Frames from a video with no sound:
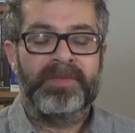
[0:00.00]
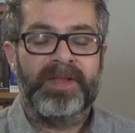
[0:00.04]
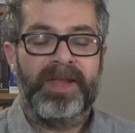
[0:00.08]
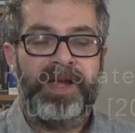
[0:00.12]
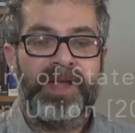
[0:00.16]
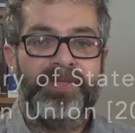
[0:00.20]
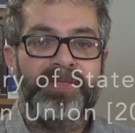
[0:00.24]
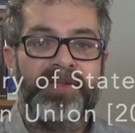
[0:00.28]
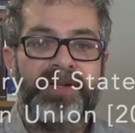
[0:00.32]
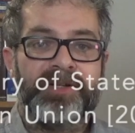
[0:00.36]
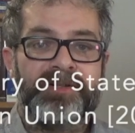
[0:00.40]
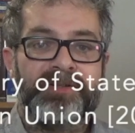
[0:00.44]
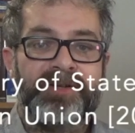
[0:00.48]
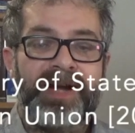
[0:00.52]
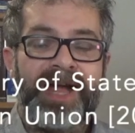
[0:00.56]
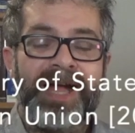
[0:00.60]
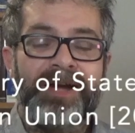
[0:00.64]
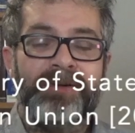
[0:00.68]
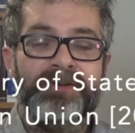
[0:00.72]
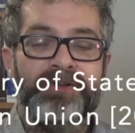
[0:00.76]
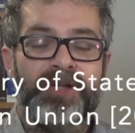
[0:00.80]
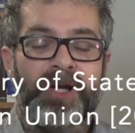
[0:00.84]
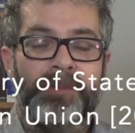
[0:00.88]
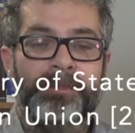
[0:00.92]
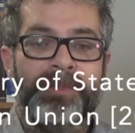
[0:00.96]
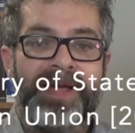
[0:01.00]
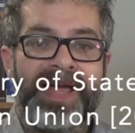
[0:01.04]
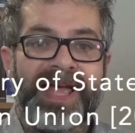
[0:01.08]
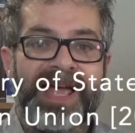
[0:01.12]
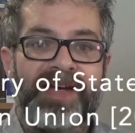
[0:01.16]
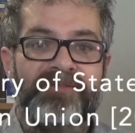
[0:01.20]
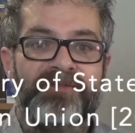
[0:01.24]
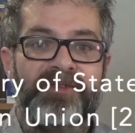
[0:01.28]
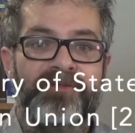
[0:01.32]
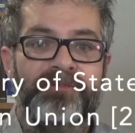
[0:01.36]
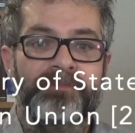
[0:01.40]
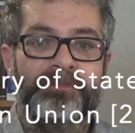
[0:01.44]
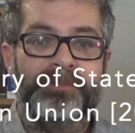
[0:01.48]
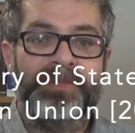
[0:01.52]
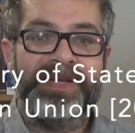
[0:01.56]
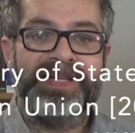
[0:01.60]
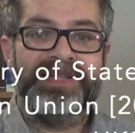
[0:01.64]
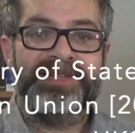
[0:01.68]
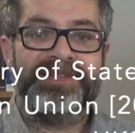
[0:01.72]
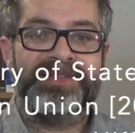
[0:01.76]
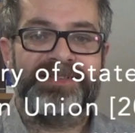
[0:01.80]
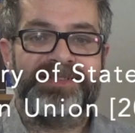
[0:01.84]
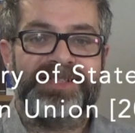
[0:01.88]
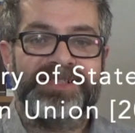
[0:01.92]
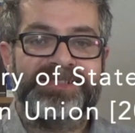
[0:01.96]
And the Crown, on behalf of
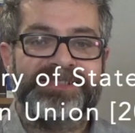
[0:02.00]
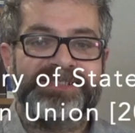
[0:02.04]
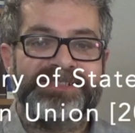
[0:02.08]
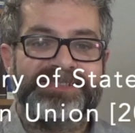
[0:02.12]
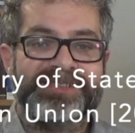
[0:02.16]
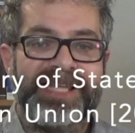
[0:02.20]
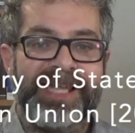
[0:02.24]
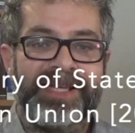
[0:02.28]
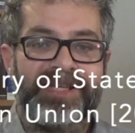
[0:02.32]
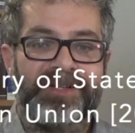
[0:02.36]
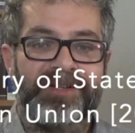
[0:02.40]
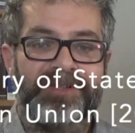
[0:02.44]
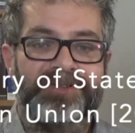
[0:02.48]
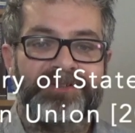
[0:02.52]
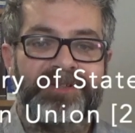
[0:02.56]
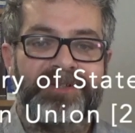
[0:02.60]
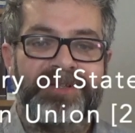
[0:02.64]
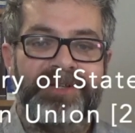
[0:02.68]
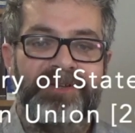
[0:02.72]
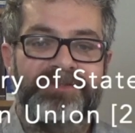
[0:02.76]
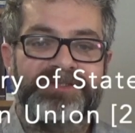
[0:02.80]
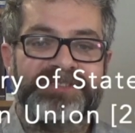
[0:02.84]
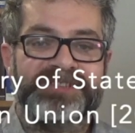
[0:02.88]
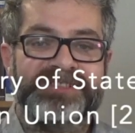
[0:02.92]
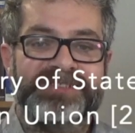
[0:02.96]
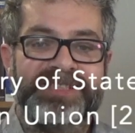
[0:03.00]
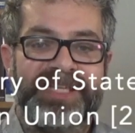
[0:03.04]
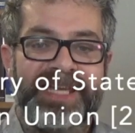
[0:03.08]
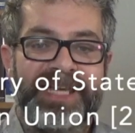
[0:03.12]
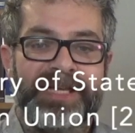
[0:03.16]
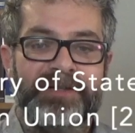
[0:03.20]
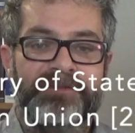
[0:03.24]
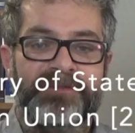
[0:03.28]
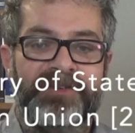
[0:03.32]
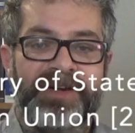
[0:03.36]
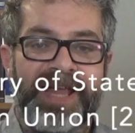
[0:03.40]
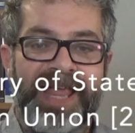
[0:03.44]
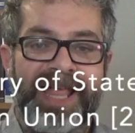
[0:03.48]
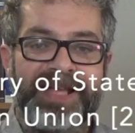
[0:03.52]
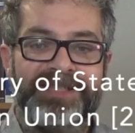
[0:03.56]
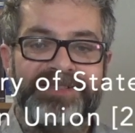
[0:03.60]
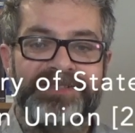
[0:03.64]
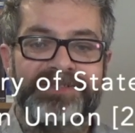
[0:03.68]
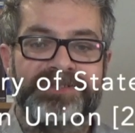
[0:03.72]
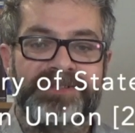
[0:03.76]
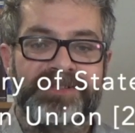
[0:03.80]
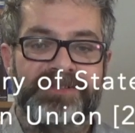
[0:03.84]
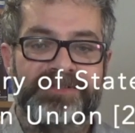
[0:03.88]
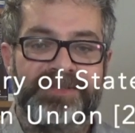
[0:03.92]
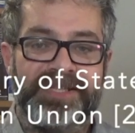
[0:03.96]
Miller and Secretary of State for
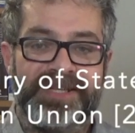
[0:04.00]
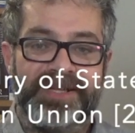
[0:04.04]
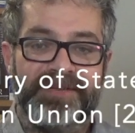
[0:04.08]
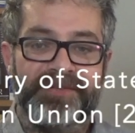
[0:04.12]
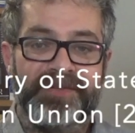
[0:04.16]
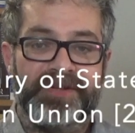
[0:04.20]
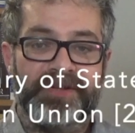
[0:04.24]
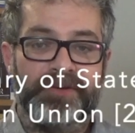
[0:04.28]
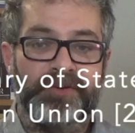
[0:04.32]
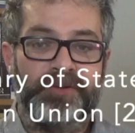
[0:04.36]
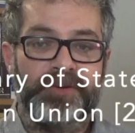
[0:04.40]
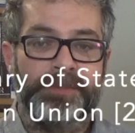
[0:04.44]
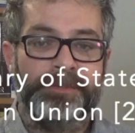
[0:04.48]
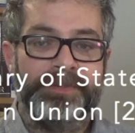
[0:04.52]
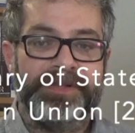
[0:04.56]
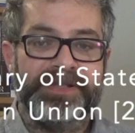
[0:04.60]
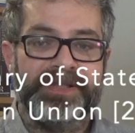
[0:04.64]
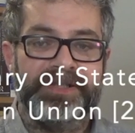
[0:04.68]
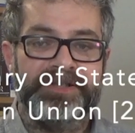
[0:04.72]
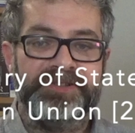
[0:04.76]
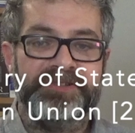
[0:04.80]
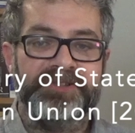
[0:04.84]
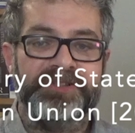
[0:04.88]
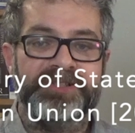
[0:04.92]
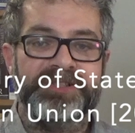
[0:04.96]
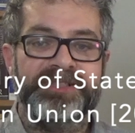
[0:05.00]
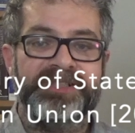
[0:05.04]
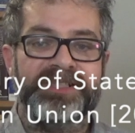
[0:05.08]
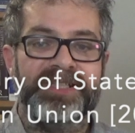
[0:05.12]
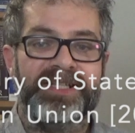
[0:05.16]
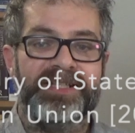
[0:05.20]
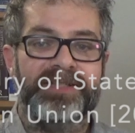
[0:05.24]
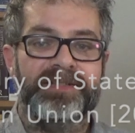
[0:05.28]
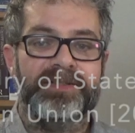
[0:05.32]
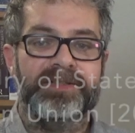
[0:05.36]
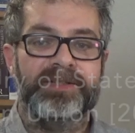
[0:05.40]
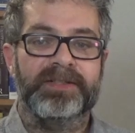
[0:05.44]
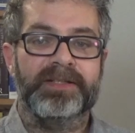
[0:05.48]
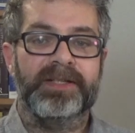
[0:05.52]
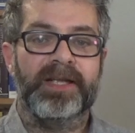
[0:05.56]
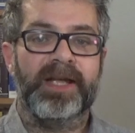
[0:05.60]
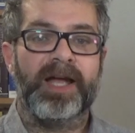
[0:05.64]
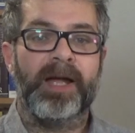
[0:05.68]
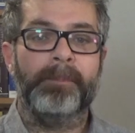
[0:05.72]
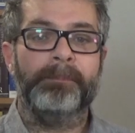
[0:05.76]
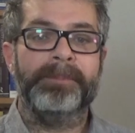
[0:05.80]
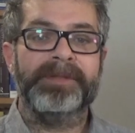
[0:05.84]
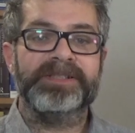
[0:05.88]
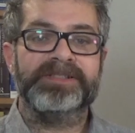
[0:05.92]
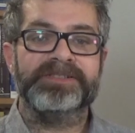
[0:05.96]
exiting the European Union,
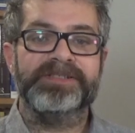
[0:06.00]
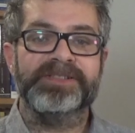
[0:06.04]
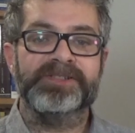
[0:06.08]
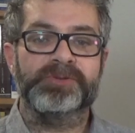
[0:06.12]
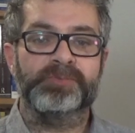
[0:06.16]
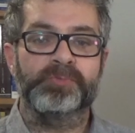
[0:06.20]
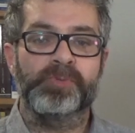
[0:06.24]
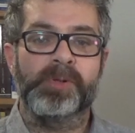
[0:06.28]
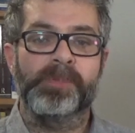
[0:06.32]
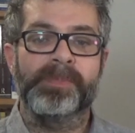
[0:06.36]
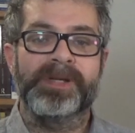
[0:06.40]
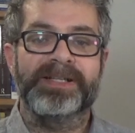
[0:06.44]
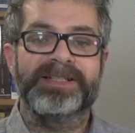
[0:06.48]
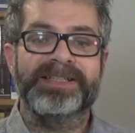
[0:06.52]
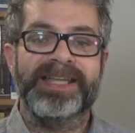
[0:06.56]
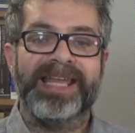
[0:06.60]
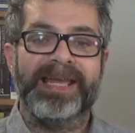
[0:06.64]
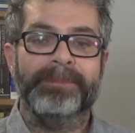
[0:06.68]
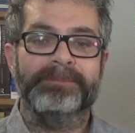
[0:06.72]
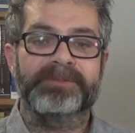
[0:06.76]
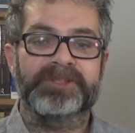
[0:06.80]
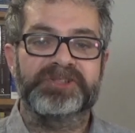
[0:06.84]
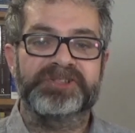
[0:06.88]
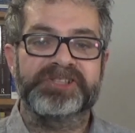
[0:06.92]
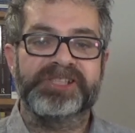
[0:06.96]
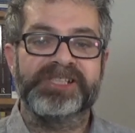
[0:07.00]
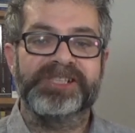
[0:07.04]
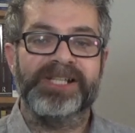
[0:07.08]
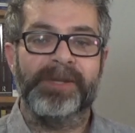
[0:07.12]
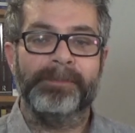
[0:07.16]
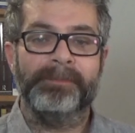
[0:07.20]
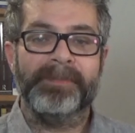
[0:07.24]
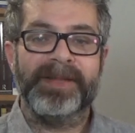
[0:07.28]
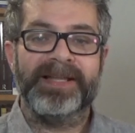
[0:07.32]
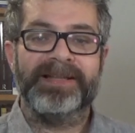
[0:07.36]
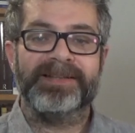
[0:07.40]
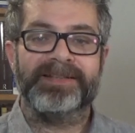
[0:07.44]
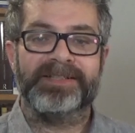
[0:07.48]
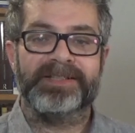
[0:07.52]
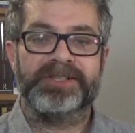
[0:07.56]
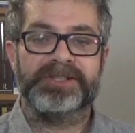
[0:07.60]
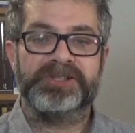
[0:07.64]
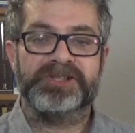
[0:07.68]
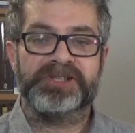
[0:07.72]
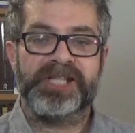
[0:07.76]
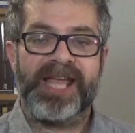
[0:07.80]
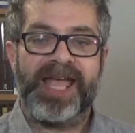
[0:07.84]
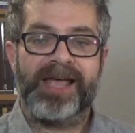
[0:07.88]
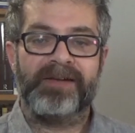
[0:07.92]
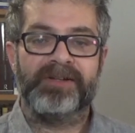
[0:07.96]
a businesswoman named Gina Miller
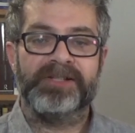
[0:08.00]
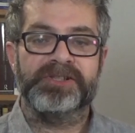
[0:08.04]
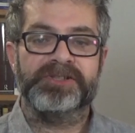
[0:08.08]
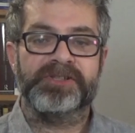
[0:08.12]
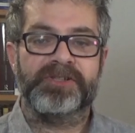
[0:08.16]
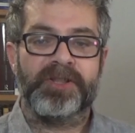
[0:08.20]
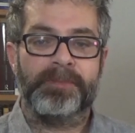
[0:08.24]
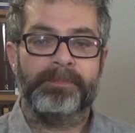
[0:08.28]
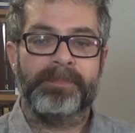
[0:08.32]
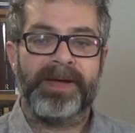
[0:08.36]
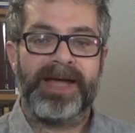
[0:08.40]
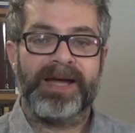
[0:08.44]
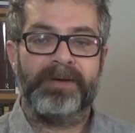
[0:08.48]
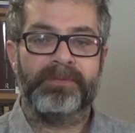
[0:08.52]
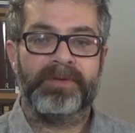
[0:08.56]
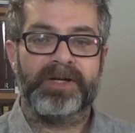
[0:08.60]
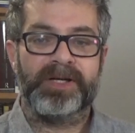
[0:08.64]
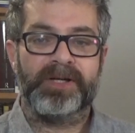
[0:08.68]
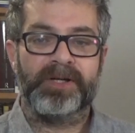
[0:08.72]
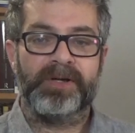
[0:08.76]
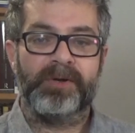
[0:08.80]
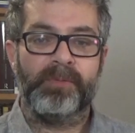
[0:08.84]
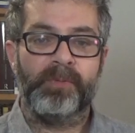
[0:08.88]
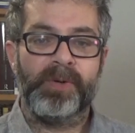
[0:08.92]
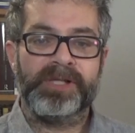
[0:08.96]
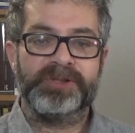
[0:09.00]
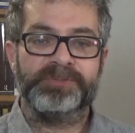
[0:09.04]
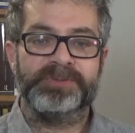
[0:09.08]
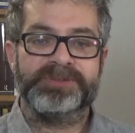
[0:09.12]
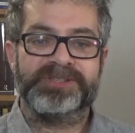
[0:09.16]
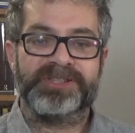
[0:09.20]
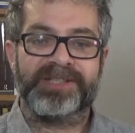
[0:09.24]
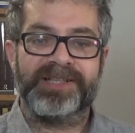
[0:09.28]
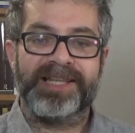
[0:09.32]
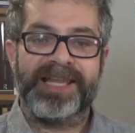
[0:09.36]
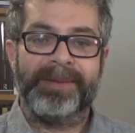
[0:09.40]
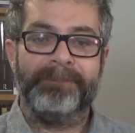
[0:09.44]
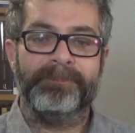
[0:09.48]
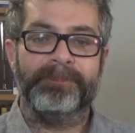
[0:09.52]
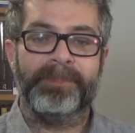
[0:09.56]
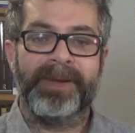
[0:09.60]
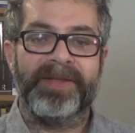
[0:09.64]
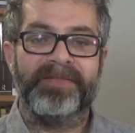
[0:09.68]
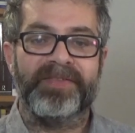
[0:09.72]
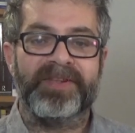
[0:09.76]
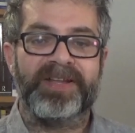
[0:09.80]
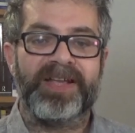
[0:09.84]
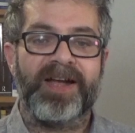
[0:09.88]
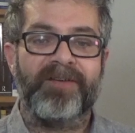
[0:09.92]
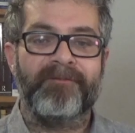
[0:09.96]
challenged the power, which was claimed by
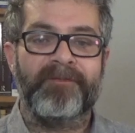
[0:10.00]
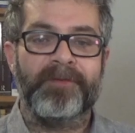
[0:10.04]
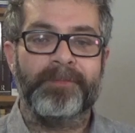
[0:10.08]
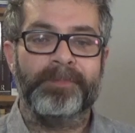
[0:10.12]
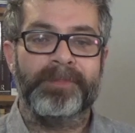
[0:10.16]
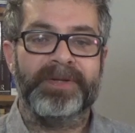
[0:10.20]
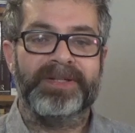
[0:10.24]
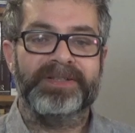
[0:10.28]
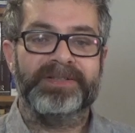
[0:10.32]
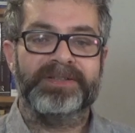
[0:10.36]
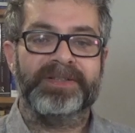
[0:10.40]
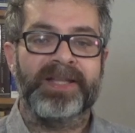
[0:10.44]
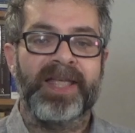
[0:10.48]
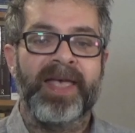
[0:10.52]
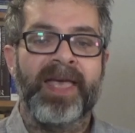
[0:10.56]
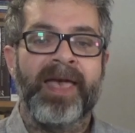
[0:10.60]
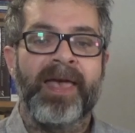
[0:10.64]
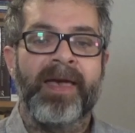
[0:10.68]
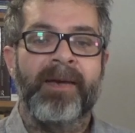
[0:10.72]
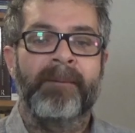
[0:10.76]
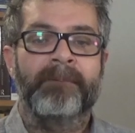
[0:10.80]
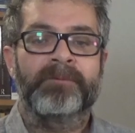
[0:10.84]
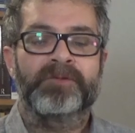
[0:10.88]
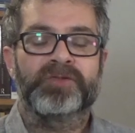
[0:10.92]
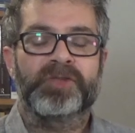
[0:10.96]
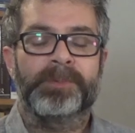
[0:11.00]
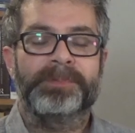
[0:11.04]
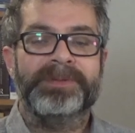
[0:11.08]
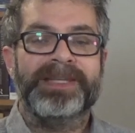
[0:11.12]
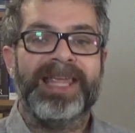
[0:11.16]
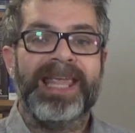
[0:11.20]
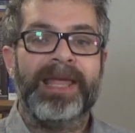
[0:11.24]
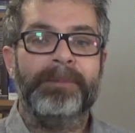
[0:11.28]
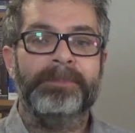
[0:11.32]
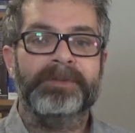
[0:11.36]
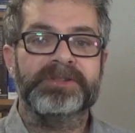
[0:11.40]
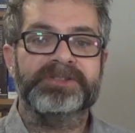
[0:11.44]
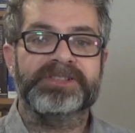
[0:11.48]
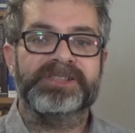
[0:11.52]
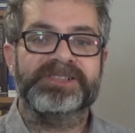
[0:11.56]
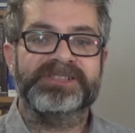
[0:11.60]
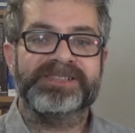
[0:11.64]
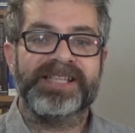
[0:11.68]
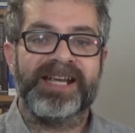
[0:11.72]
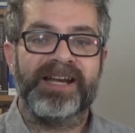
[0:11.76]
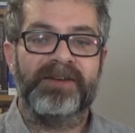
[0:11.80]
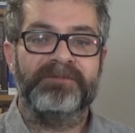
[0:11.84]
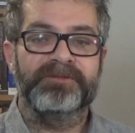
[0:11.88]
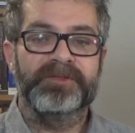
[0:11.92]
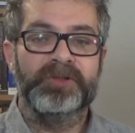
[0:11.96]
the government, to be able to
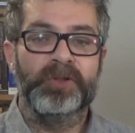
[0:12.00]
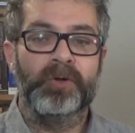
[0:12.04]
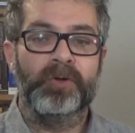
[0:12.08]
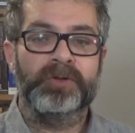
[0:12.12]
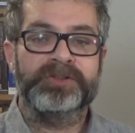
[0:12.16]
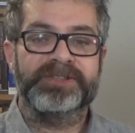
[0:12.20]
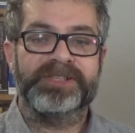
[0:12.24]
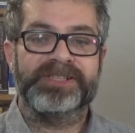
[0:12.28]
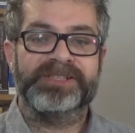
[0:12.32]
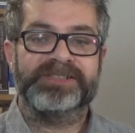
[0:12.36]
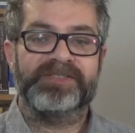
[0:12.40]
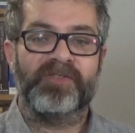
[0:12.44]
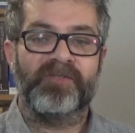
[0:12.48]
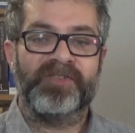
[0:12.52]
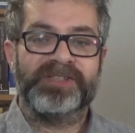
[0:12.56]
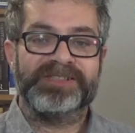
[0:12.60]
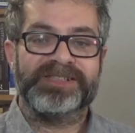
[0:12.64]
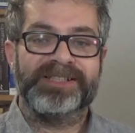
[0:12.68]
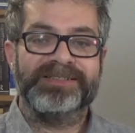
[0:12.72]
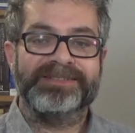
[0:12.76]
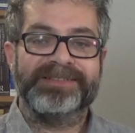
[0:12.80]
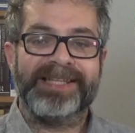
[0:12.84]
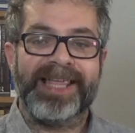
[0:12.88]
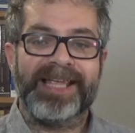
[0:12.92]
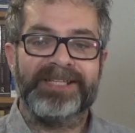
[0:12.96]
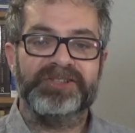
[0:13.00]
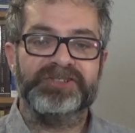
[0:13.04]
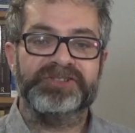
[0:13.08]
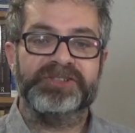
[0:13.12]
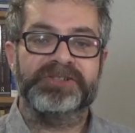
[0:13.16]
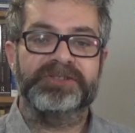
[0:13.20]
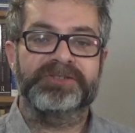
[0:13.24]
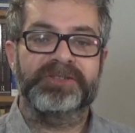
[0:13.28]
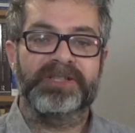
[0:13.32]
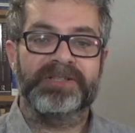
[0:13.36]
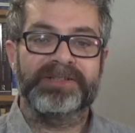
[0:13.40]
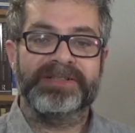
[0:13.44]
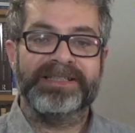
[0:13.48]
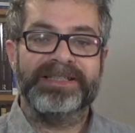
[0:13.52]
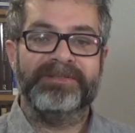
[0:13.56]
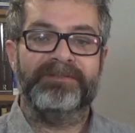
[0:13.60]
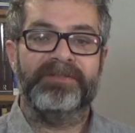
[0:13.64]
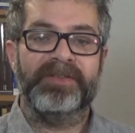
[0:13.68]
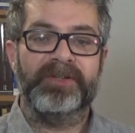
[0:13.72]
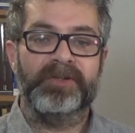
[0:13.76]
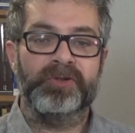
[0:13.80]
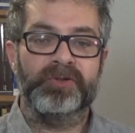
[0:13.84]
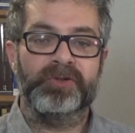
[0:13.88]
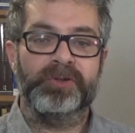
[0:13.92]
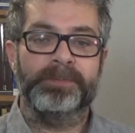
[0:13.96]
serve notice of its intention to leave
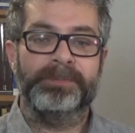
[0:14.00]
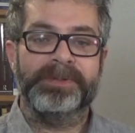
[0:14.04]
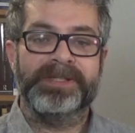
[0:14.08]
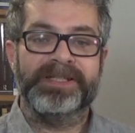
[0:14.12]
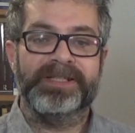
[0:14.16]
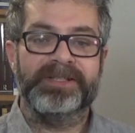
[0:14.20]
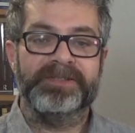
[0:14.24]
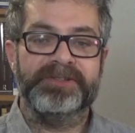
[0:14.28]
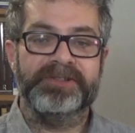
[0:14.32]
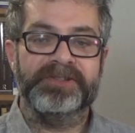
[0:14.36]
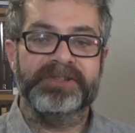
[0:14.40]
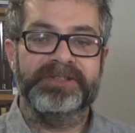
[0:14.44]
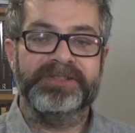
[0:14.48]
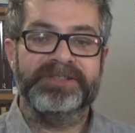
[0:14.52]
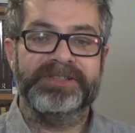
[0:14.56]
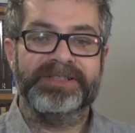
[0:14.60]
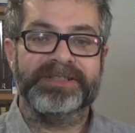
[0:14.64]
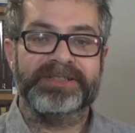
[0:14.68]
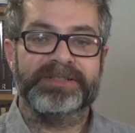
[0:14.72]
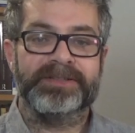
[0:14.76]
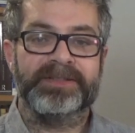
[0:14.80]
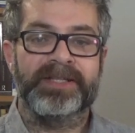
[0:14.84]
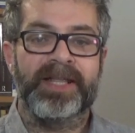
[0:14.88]
the European Union,